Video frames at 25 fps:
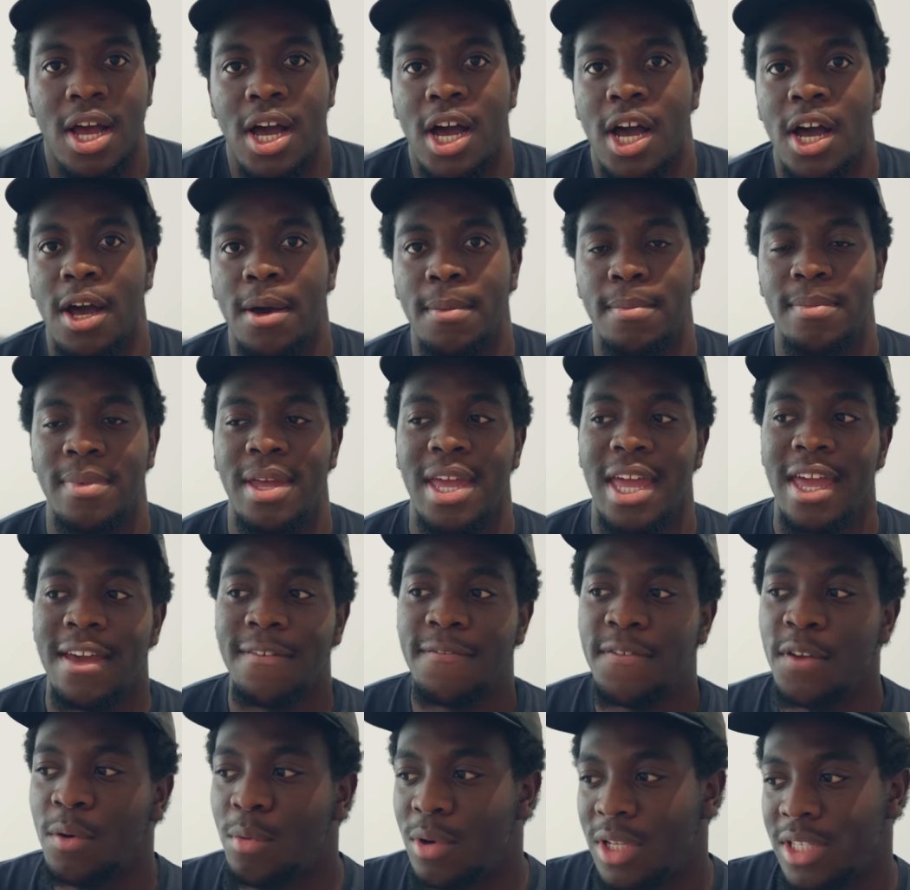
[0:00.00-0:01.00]
Um,
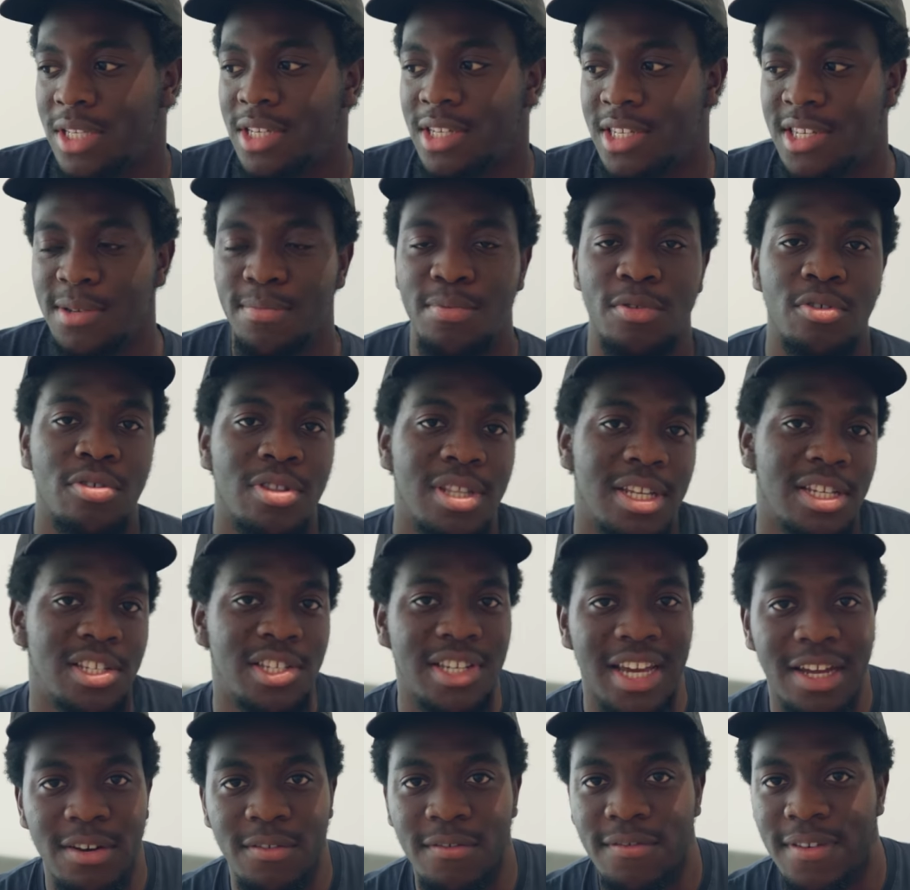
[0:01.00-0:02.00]
if you want to support
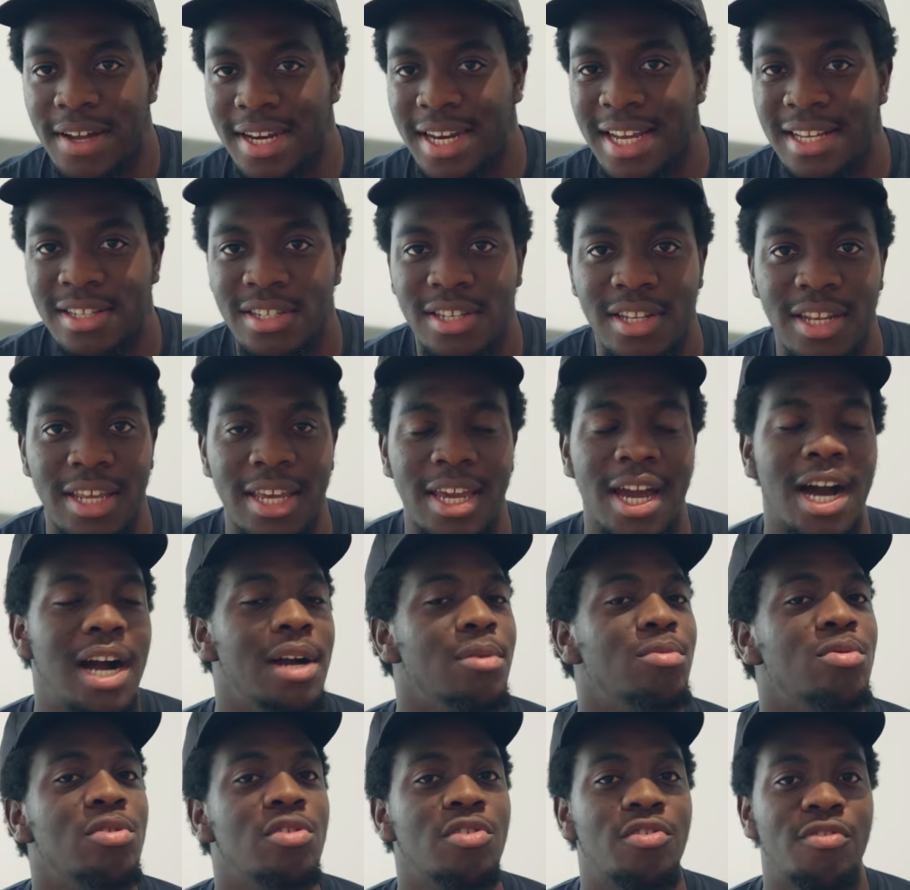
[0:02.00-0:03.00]
this channel financially, I
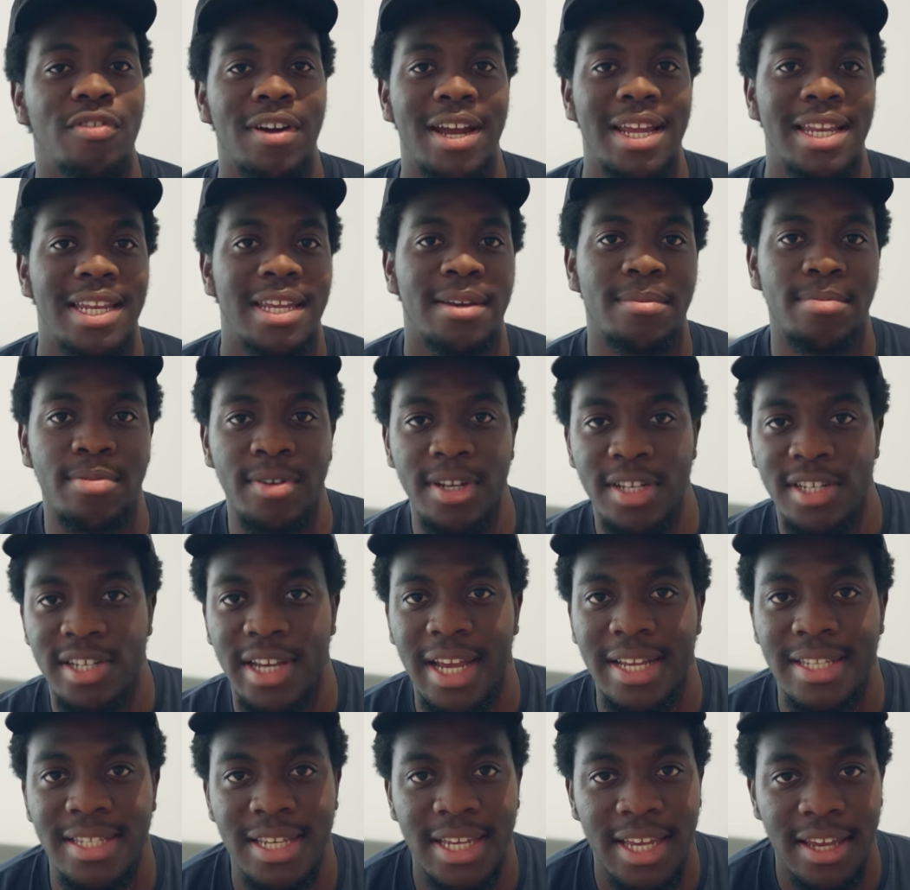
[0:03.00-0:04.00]
will greatly
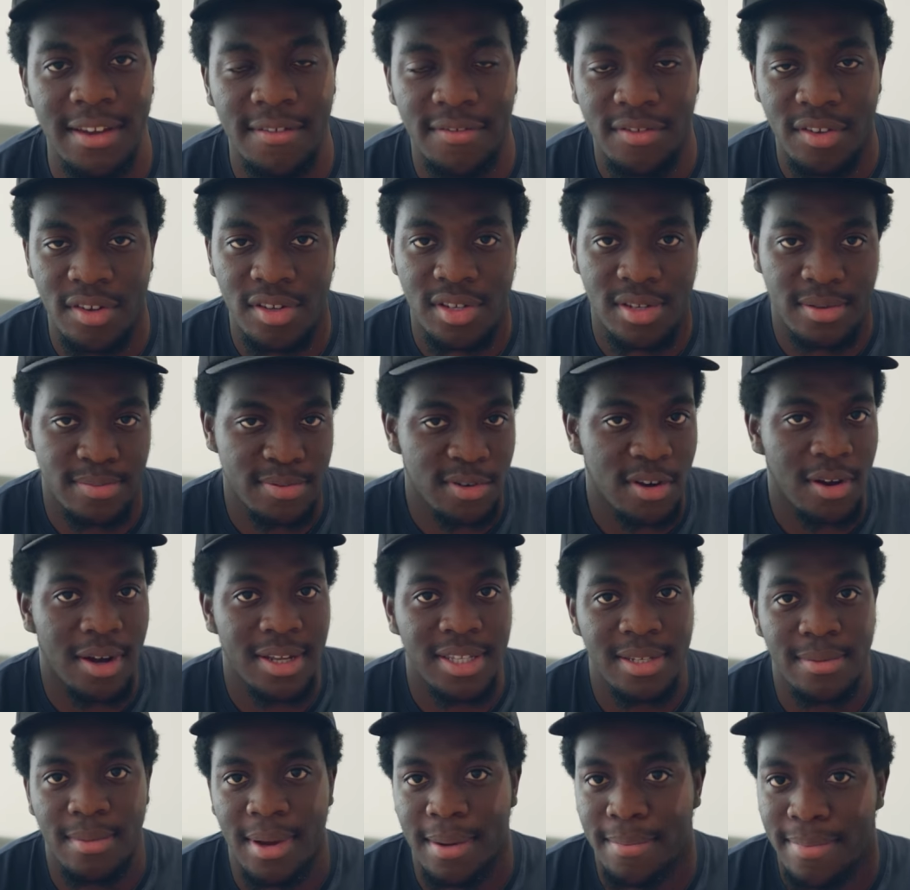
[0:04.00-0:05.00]
appreciate it if you
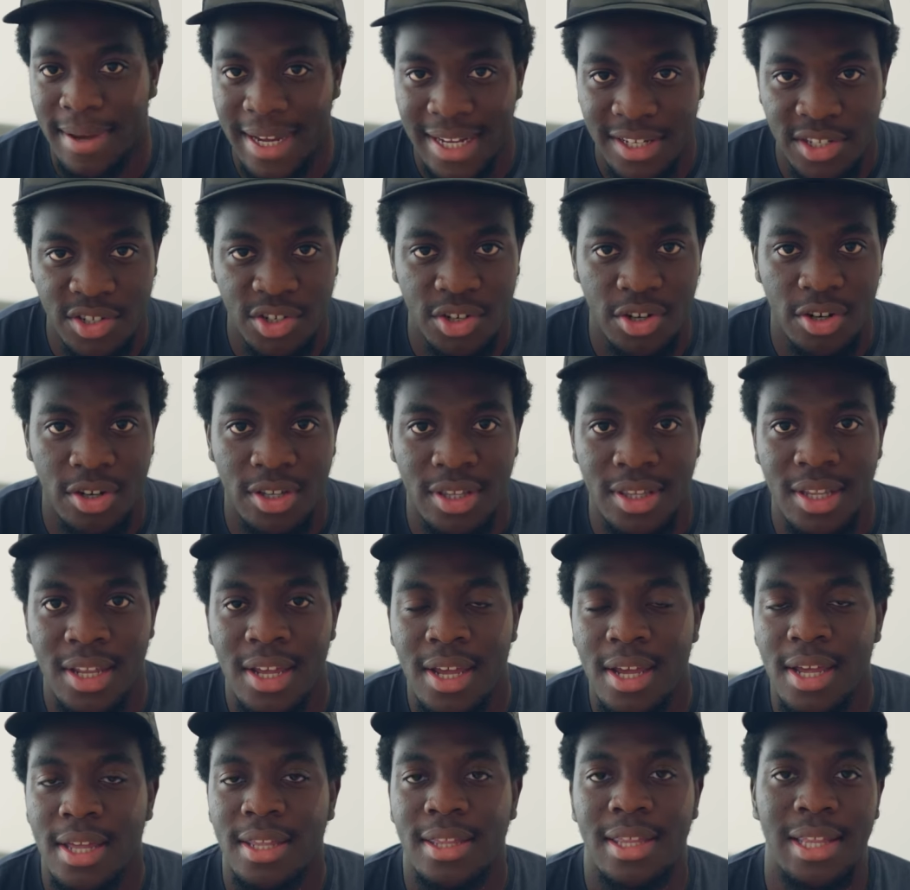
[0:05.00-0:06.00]
subscribe to my Patreon.
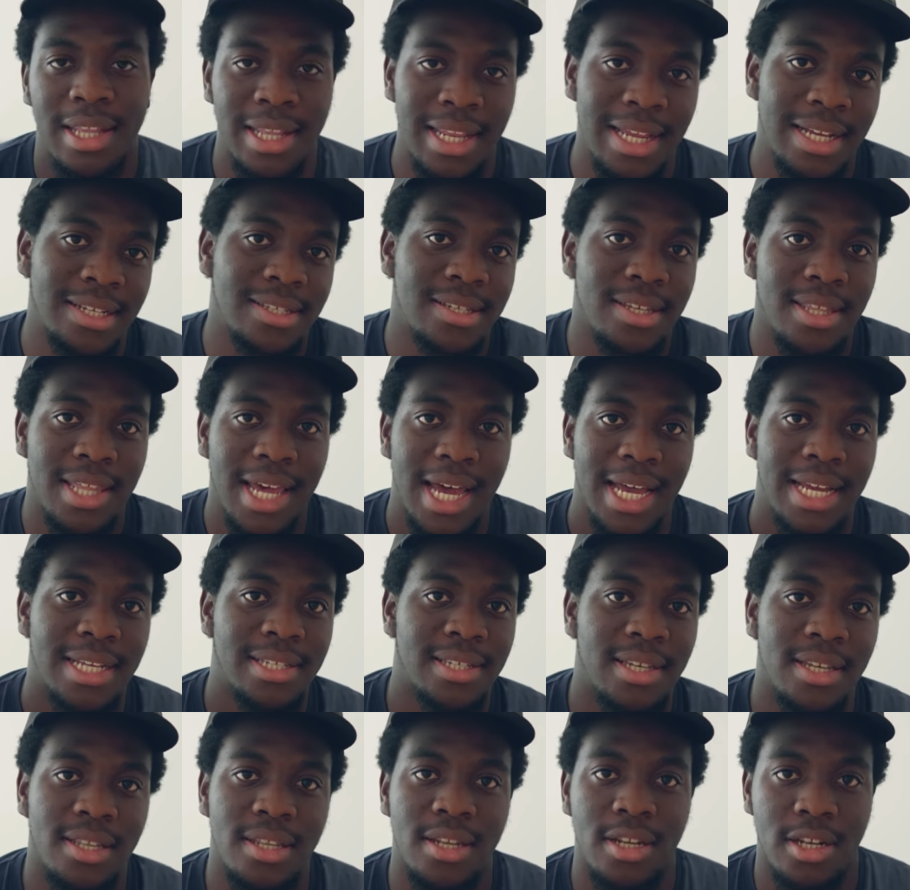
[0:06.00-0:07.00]
The link to that
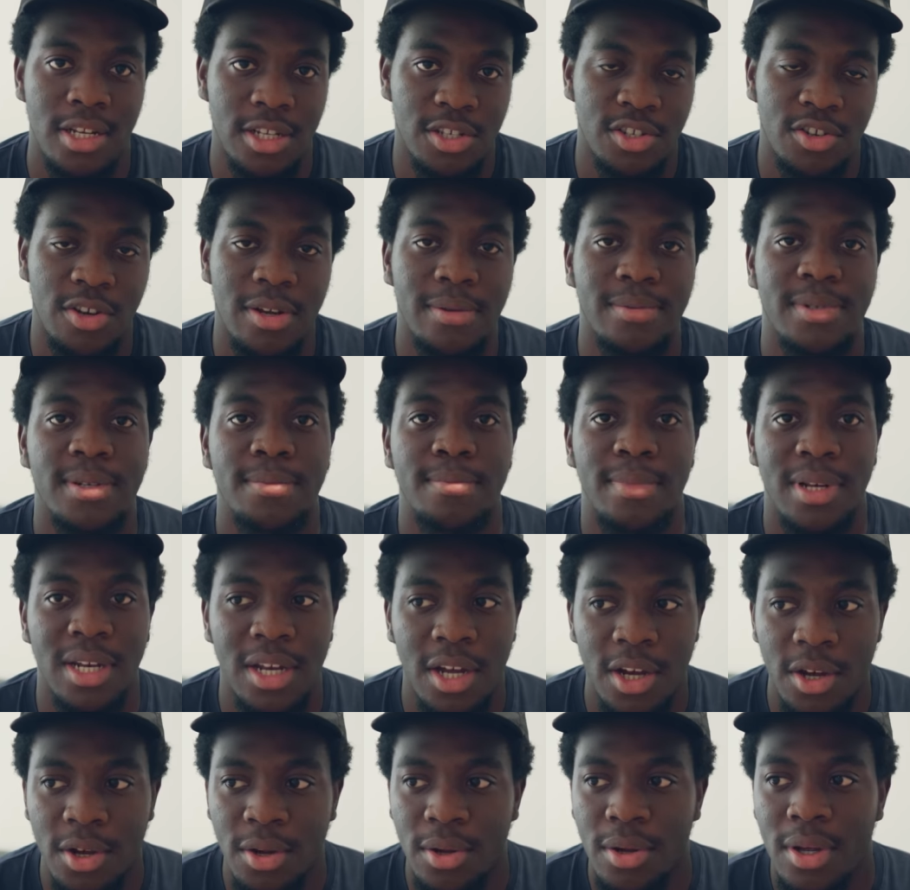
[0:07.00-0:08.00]
is in the description
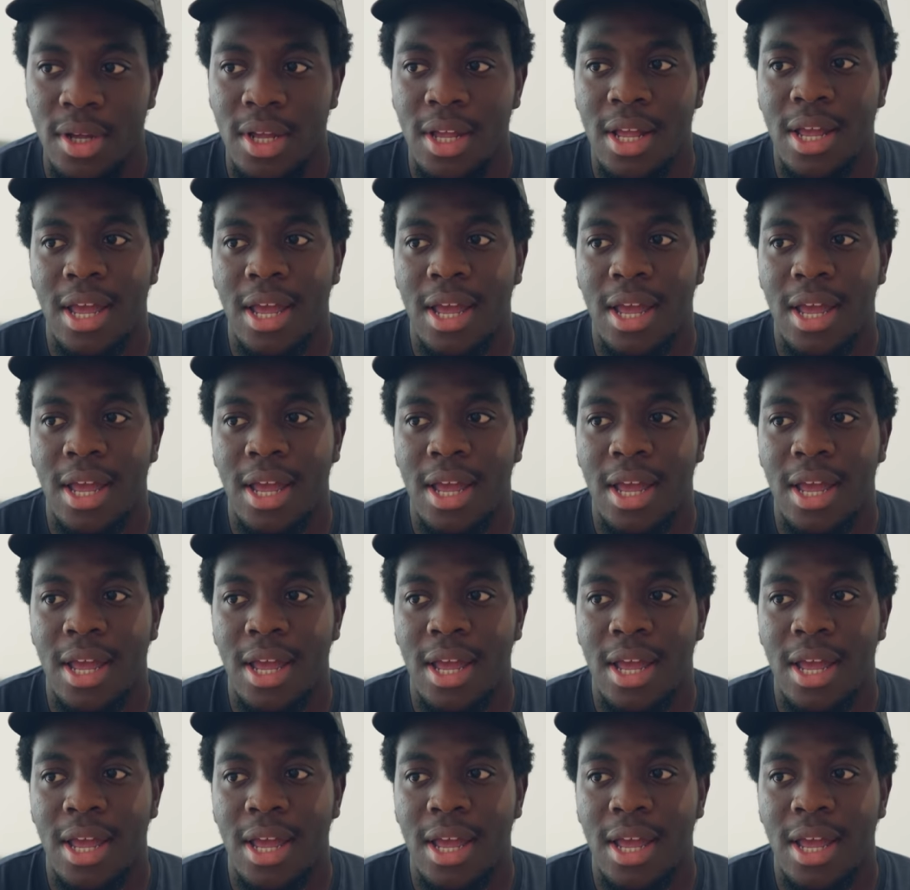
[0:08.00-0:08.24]
below.